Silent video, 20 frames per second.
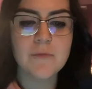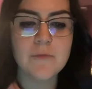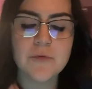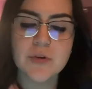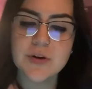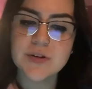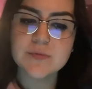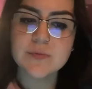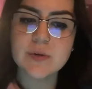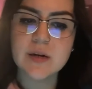
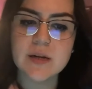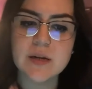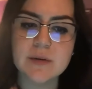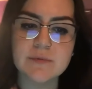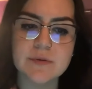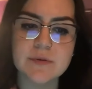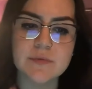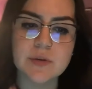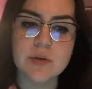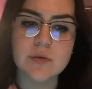First, we're going to
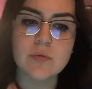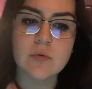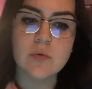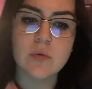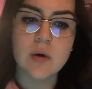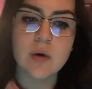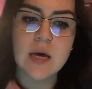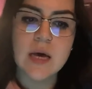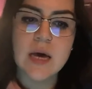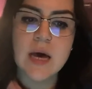
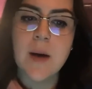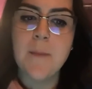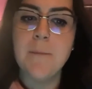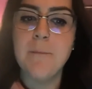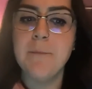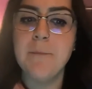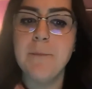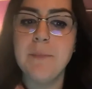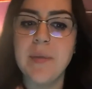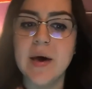review
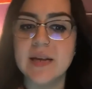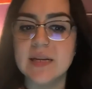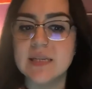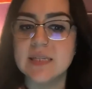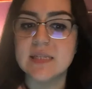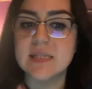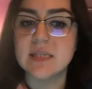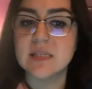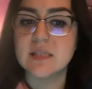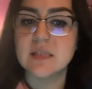
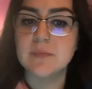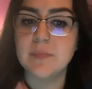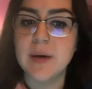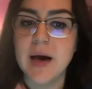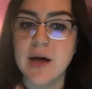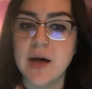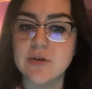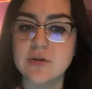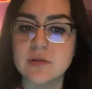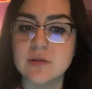Benedict's
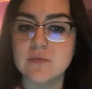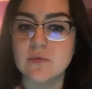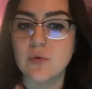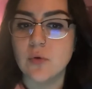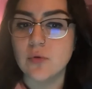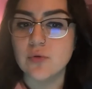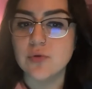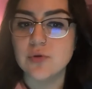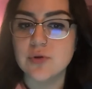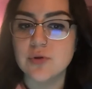patterns of
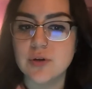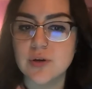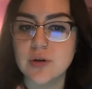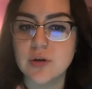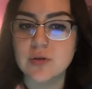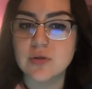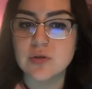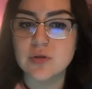culture.